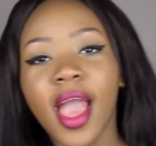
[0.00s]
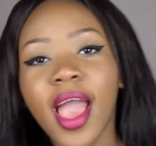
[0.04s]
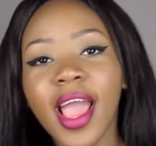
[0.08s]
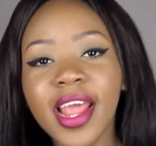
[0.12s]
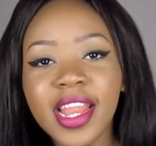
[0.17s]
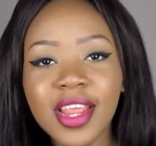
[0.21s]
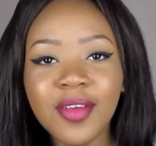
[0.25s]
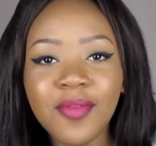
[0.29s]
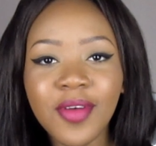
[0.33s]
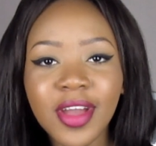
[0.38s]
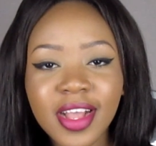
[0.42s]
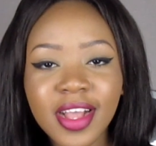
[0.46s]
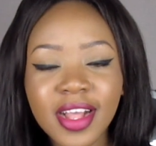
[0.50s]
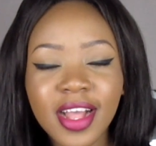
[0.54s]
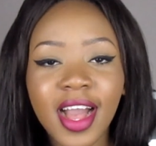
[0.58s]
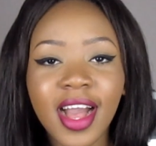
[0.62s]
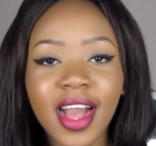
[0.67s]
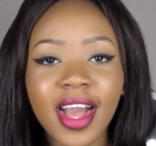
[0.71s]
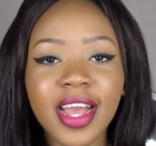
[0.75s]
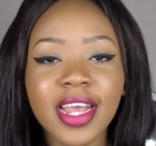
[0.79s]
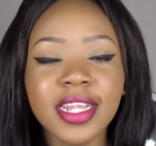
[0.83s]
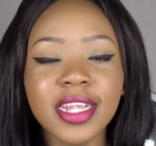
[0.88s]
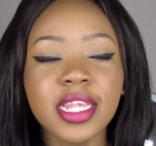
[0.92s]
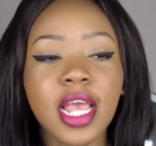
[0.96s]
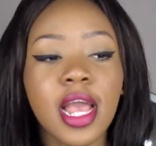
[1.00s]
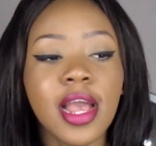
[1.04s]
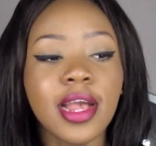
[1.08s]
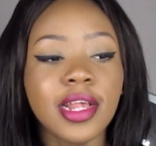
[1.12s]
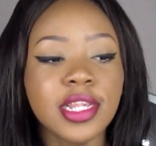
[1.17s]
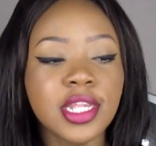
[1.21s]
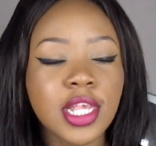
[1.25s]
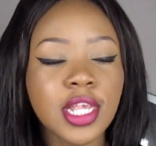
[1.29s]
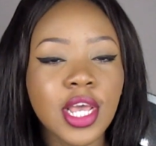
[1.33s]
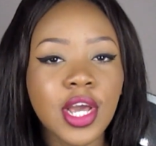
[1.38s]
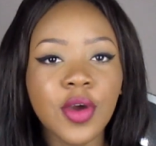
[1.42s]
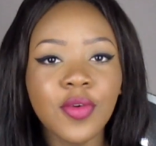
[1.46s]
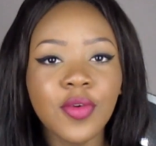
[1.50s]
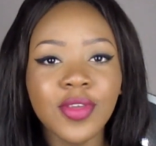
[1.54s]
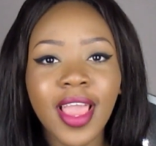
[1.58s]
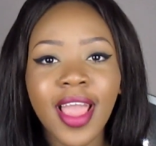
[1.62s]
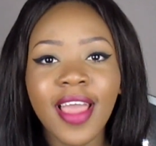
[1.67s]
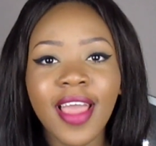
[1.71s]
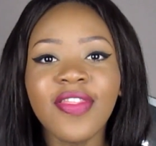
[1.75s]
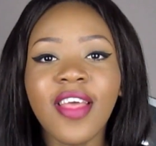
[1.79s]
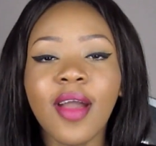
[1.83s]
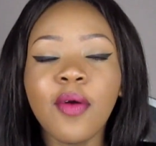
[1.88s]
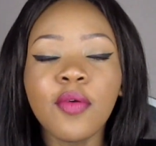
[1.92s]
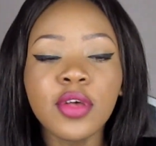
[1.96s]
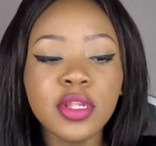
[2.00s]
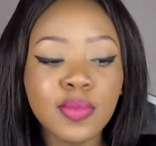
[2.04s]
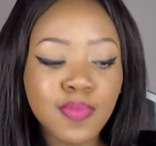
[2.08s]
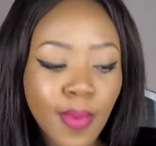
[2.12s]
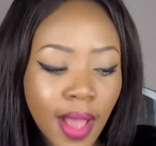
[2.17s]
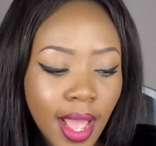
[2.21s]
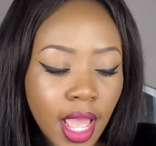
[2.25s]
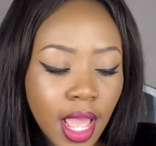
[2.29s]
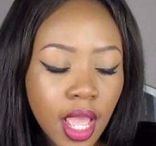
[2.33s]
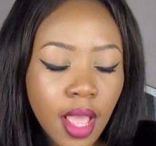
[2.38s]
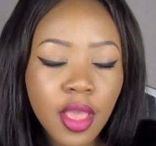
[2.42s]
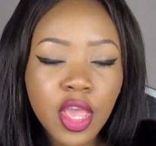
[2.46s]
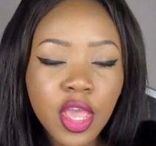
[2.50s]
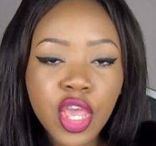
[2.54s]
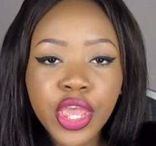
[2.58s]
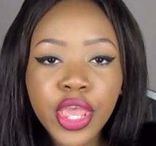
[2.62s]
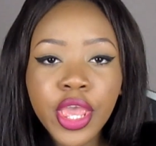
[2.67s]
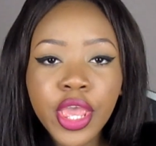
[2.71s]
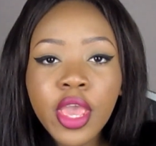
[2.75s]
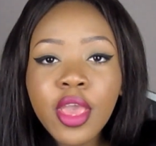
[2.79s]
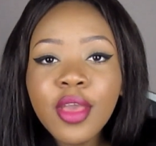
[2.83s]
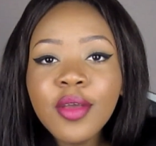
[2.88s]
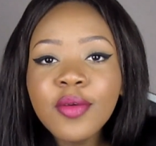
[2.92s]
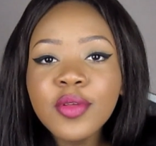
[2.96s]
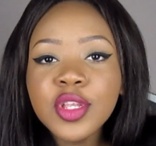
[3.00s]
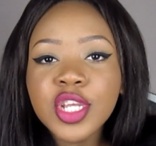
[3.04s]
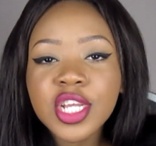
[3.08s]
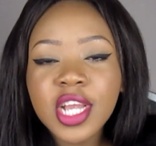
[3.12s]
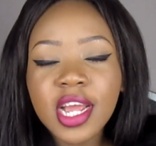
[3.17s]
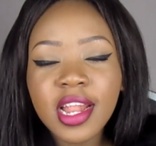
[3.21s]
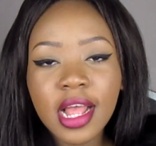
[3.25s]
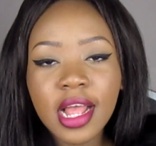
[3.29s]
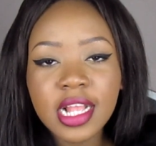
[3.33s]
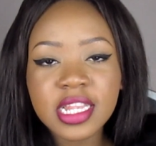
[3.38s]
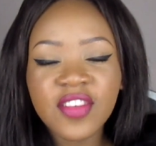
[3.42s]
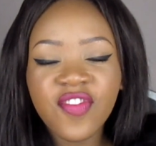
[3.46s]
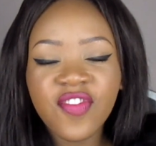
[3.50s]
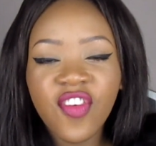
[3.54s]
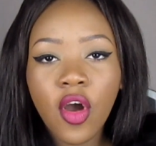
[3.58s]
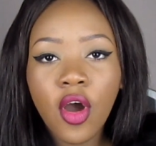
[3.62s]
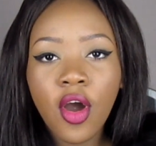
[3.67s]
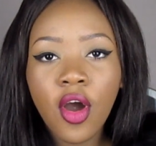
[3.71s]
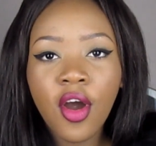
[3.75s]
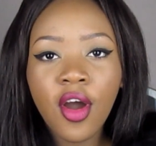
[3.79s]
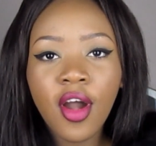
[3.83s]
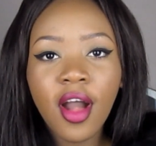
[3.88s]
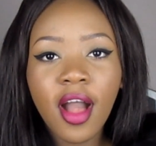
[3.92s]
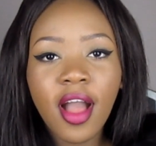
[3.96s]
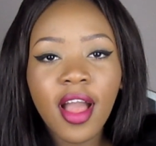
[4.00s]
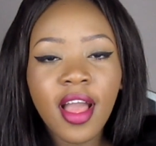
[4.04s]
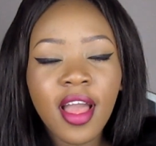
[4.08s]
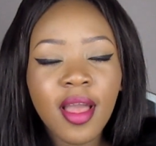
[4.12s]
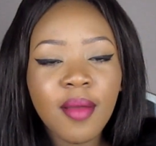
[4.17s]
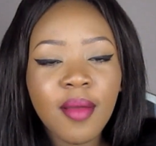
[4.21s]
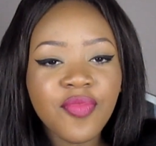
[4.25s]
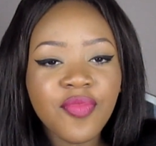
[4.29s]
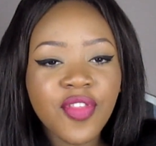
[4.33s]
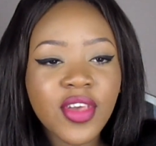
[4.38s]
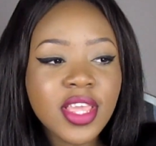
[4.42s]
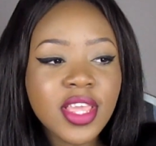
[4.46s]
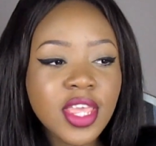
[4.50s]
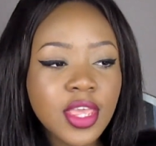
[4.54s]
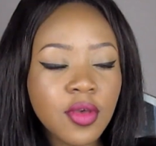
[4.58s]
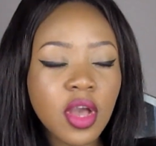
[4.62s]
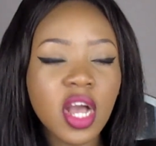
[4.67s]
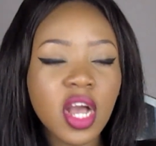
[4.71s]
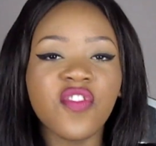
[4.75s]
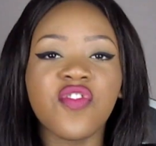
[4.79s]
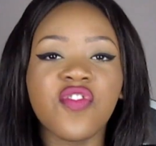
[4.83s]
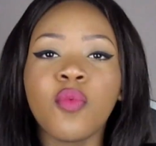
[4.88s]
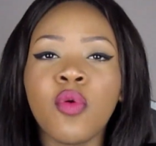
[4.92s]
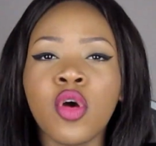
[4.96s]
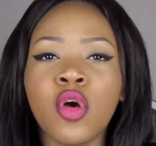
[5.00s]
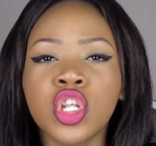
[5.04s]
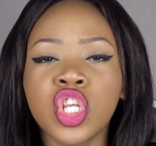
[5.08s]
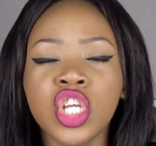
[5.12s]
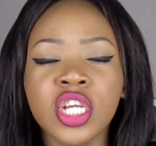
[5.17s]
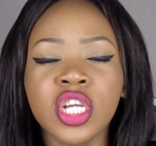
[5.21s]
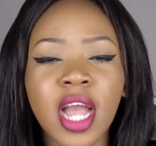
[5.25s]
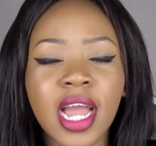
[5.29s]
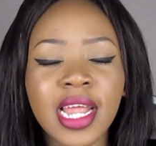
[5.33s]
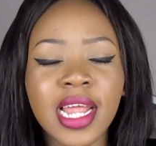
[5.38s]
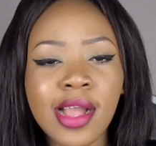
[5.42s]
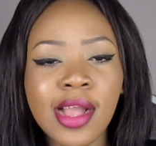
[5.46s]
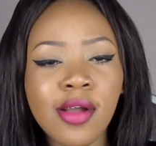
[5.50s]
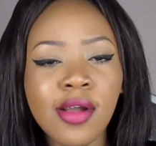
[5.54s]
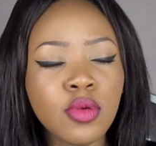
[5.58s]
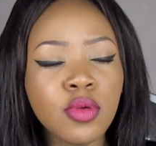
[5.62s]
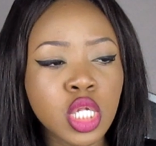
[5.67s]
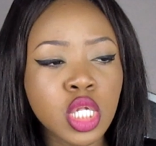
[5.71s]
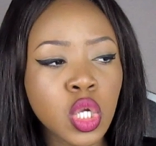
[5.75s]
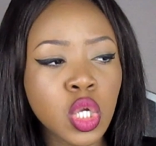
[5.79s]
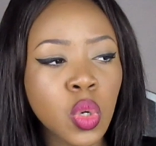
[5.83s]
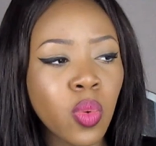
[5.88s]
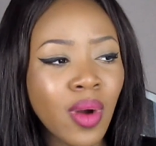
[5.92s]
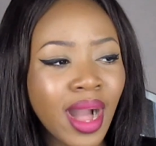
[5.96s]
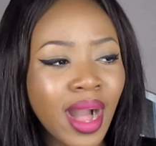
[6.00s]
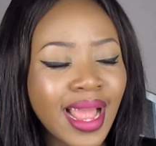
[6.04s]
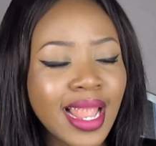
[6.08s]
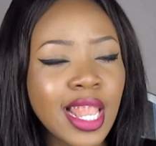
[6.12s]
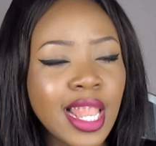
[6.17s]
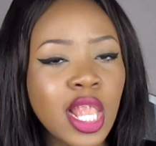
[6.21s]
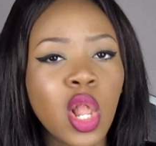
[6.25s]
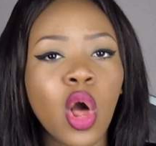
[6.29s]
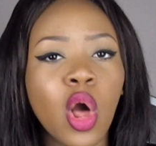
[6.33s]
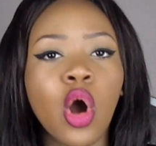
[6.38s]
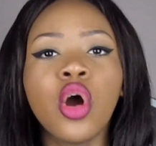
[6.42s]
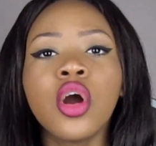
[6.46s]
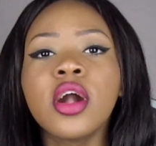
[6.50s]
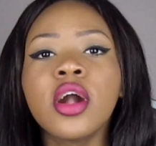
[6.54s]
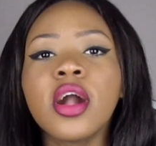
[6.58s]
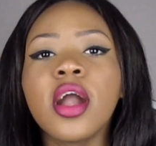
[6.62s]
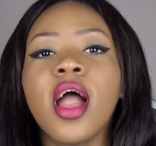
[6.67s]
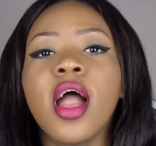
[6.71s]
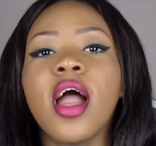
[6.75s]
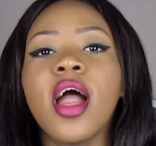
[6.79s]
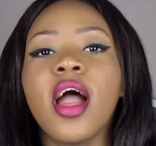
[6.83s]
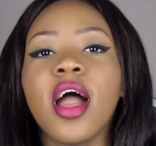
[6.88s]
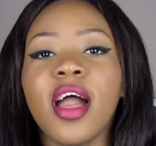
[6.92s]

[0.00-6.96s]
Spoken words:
Anyway, guys, so yeah, that was my huge collective haul. Thank you guys for watching. I know it was quite long.